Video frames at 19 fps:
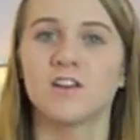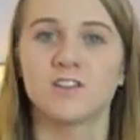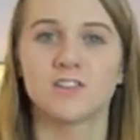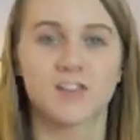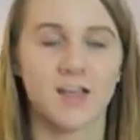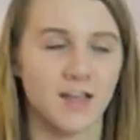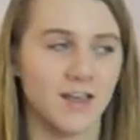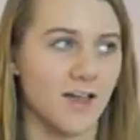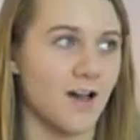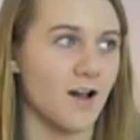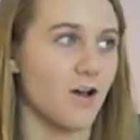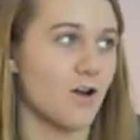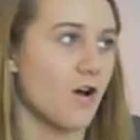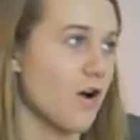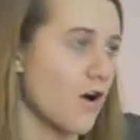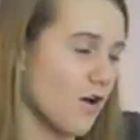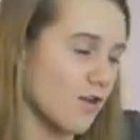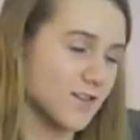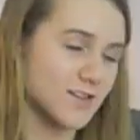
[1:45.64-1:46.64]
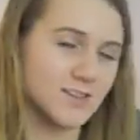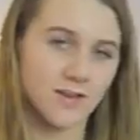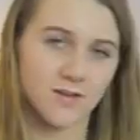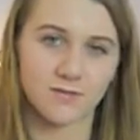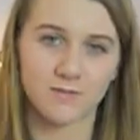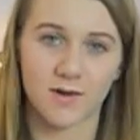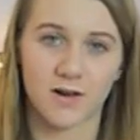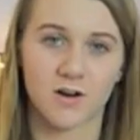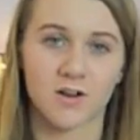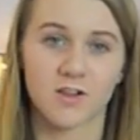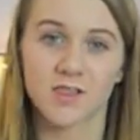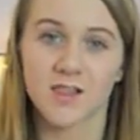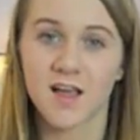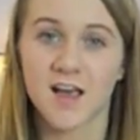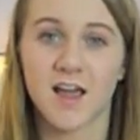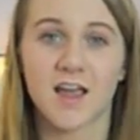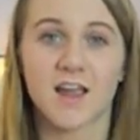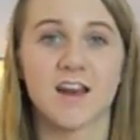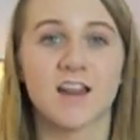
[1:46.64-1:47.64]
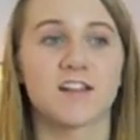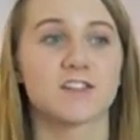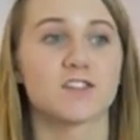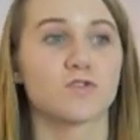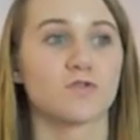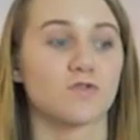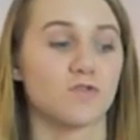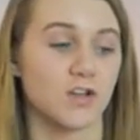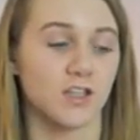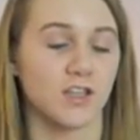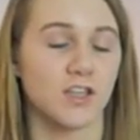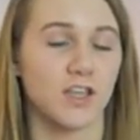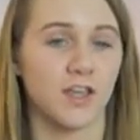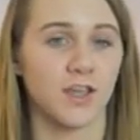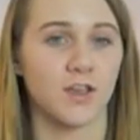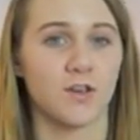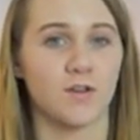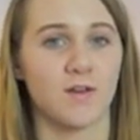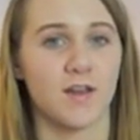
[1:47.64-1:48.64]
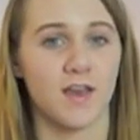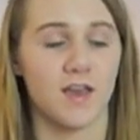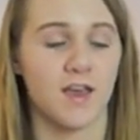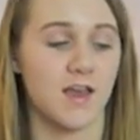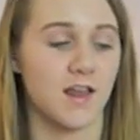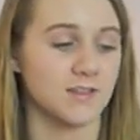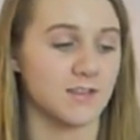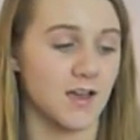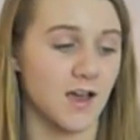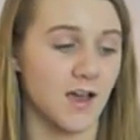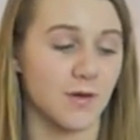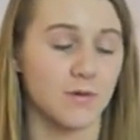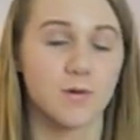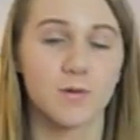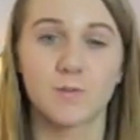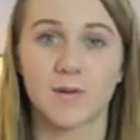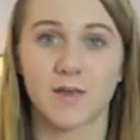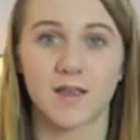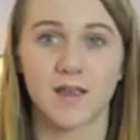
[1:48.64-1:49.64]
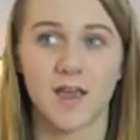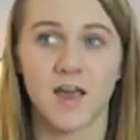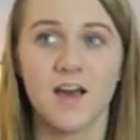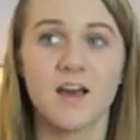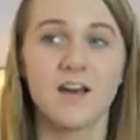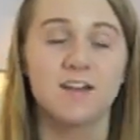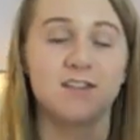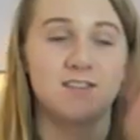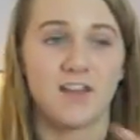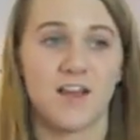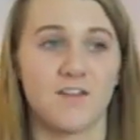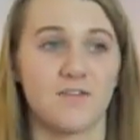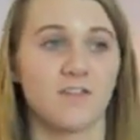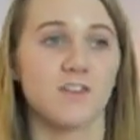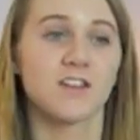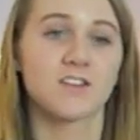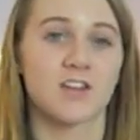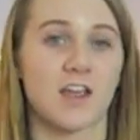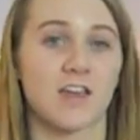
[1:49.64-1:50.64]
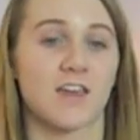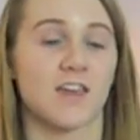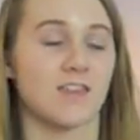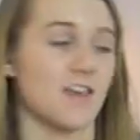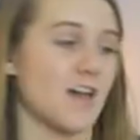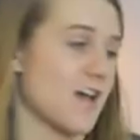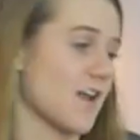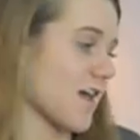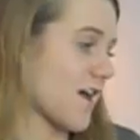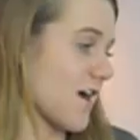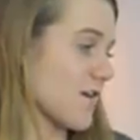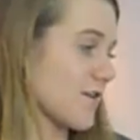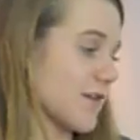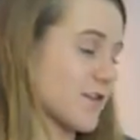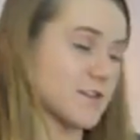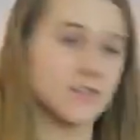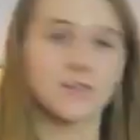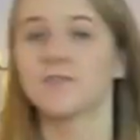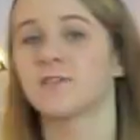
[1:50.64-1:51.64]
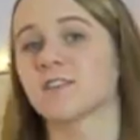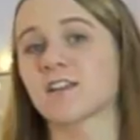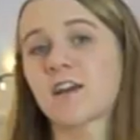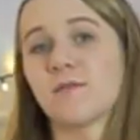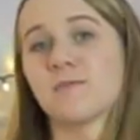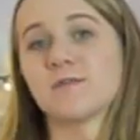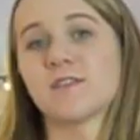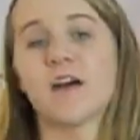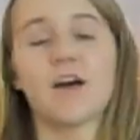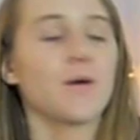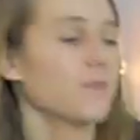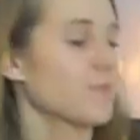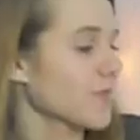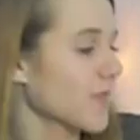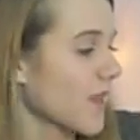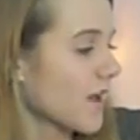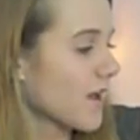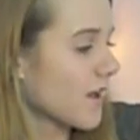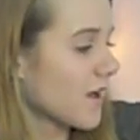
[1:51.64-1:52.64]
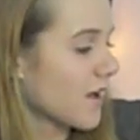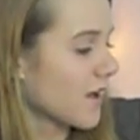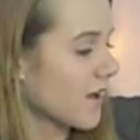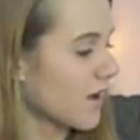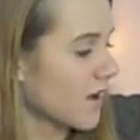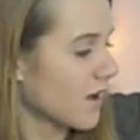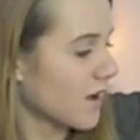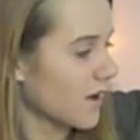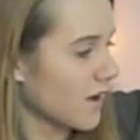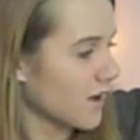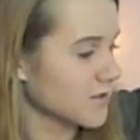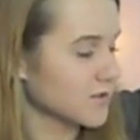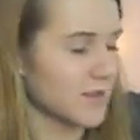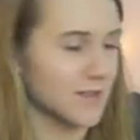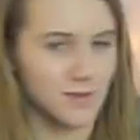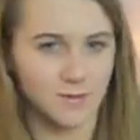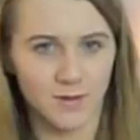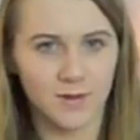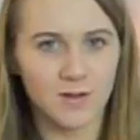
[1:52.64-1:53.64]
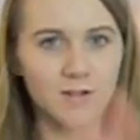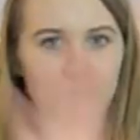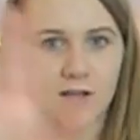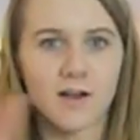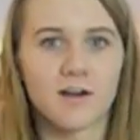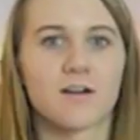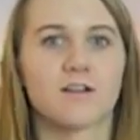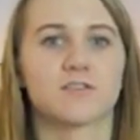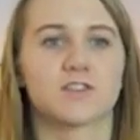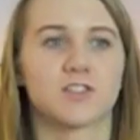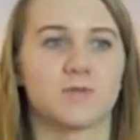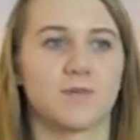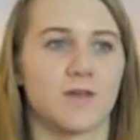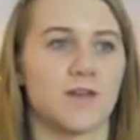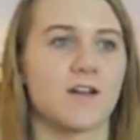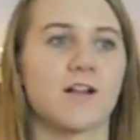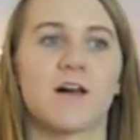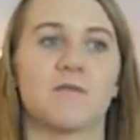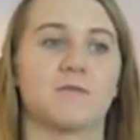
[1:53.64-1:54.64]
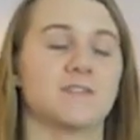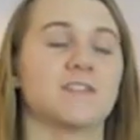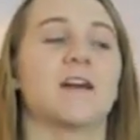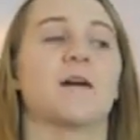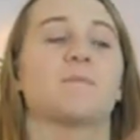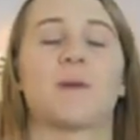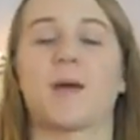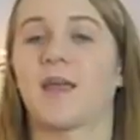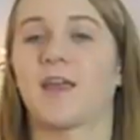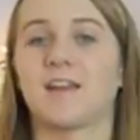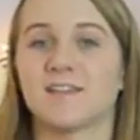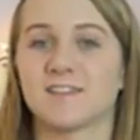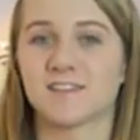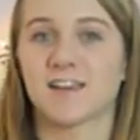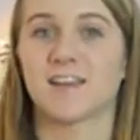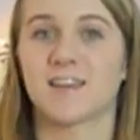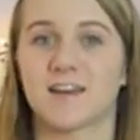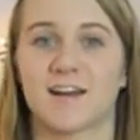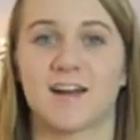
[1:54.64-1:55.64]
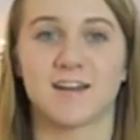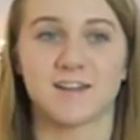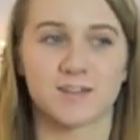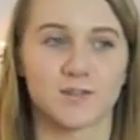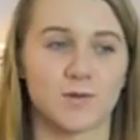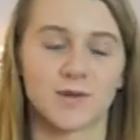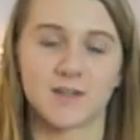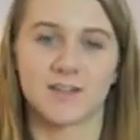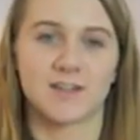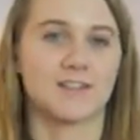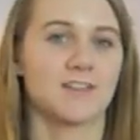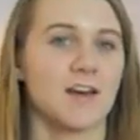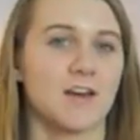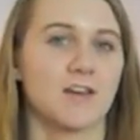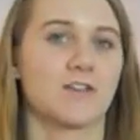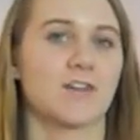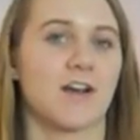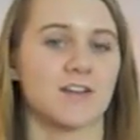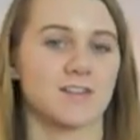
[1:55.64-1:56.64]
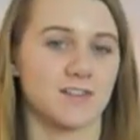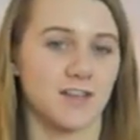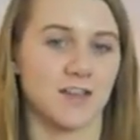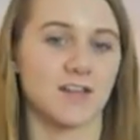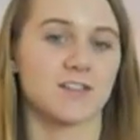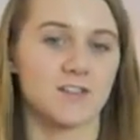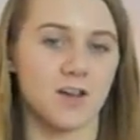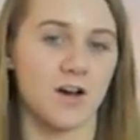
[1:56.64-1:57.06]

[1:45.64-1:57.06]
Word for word: check out all the stuff about her line. It's really cute and I will be definitely checking that out as soon as it comes out. So that's my little Aero spiel. I was not paid to say that. I just wanted to tell you guys, like, it's